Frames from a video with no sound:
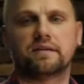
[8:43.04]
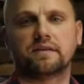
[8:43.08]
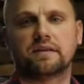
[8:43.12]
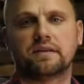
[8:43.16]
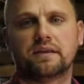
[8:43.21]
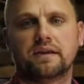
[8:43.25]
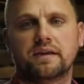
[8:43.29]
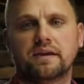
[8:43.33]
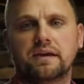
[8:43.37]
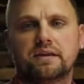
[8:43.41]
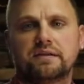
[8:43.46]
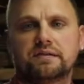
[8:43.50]
on the
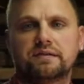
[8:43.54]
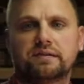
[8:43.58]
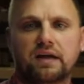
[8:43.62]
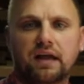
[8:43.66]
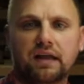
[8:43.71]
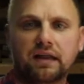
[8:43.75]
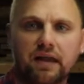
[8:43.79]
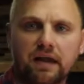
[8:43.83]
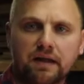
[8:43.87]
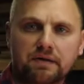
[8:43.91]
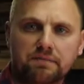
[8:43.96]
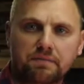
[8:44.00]
list,
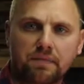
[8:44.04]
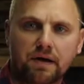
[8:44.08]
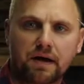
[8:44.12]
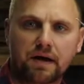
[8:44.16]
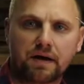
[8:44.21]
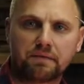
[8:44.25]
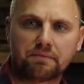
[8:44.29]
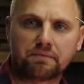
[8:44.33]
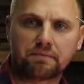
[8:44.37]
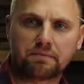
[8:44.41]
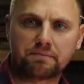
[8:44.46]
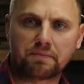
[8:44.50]
I like
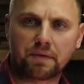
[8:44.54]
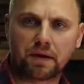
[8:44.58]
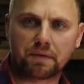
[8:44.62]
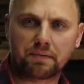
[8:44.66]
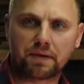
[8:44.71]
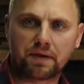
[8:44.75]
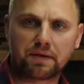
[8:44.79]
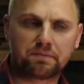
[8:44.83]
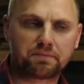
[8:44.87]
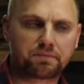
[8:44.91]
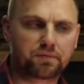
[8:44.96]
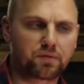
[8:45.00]
my, my
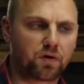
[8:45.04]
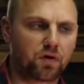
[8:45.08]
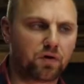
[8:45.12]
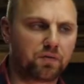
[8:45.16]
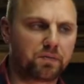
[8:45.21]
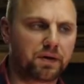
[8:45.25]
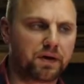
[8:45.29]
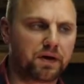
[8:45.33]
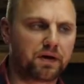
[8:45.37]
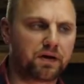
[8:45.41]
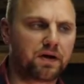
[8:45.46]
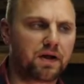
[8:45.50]
pin
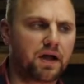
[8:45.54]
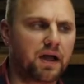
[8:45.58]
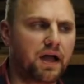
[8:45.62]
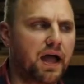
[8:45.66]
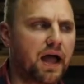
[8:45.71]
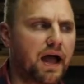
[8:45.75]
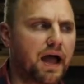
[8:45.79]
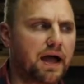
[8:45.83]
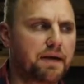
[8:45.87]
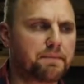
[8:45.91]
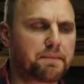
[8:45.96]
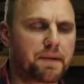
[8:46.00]
probe here.
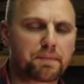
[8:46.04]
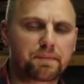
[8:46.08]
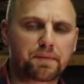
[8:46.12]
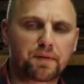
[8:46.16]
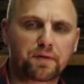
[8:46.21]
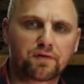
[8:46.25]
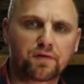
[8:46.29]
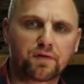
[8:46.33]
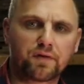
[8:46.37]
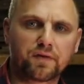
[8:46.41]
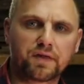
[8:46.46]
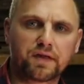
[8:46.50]
Um, I
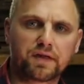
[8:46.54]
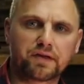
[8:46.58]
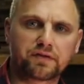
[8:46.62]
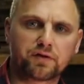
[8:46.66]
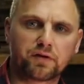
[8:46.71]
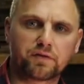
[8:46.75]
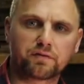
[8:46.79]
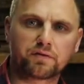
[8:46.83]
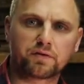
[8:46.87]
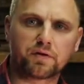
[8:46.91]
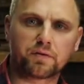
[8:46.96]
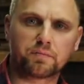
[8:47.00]
prefer this
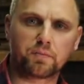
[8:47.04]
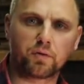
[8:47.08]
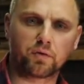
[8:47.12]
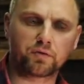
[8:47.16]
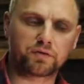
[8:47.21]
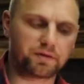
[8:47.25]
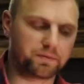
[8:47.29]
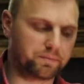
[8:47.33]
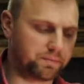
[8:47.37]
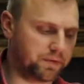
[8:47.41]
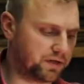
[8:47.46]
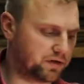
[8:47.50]
over a
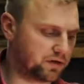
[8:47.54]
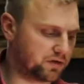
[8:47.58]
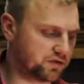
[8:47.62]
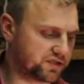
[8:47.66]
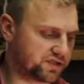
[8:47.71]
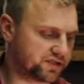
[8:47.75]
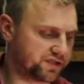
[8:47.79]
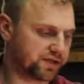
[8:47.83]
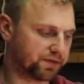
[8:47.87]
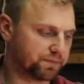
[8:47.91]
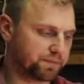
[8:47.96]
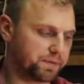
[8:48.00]
multimeter
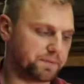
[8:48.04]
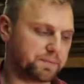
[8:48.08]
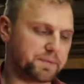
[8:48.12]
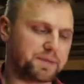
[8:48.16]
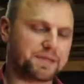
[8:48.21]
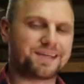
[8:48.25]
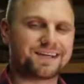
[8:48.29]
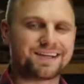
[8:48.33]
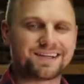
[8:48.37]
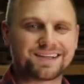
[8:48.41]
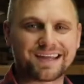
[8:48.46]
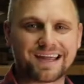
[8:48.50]
just simply
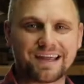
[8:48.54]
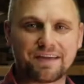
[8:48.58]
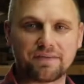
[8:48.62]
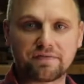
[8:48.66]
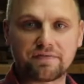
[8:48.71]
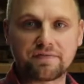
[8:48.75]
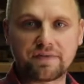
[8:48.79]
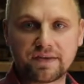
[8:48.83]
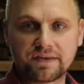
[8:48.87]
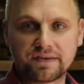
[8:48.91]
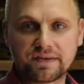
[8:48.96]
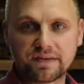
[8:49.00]
because it
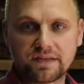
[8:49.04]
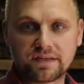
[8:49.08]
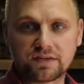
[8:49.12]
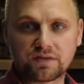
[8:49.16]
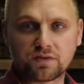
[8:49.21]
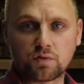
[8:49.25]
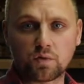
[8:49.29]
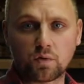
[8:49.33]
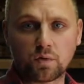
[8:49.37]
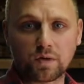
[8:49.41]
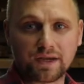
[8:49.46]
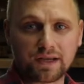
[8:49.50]
fits in this
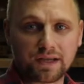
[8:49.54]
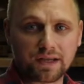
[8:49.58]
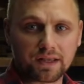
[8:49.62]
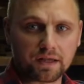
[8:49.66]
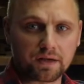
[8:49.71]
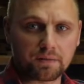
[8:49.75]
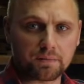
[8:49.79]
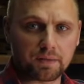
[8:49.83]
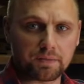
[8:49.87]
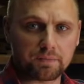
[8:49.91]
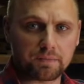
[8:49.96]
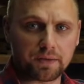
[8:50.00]
toolkit a
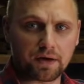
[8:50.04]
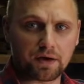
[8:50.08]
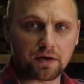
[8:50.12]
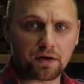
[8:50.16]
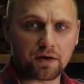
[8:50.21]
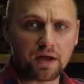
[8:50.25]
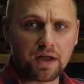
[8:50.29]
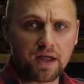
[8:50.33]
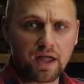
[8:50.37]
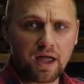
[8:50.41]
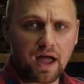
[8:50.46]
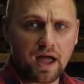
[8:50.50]
little bit
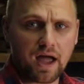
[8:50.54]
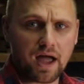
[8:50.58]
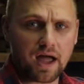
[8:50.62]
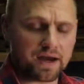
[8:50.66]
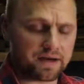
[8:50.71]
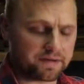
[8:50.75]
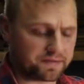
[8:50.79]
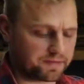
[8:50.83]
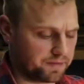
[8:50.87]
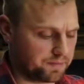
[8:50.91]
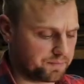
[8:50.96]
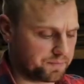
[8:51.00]
better. Uh,
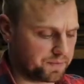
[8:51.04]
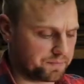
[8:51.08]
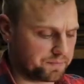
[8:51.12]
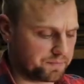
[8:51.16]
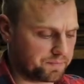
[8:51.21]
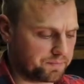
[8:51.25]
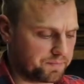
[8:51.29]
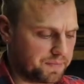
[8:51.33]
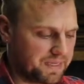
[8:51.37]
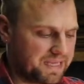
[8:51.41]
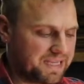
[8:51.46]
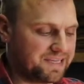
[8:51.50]
and it's a little
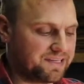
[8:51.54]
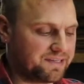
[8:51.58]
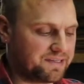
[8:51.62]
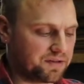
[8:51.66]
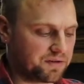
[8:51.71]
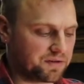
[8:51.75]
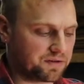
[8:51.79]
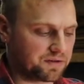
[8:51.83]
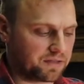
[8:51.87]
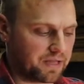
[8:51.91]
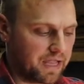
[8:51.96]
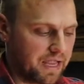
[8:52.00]
bit
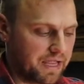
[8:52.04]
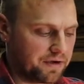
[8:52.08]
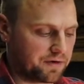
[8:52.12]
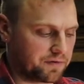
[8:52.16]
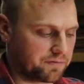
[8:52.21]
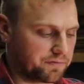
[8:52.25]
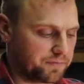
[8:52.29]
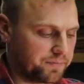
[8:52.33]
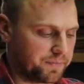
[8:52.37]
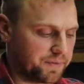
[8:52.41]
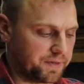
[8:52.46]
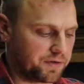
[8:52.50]
easier,
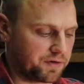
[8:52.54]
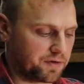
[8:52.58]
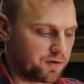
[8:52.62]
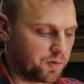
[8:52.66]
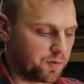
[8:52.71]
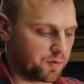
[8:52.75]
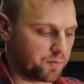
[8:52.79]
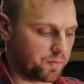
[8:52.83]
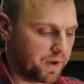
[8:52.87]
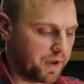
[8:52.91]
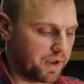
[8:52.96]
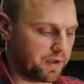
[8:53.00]
lighter for me to
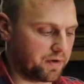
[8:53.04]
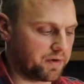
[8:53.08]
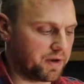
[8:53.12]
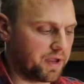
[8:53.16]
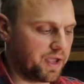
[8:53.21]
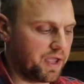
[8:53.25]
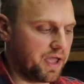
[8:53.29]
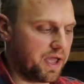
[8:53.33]
cart around.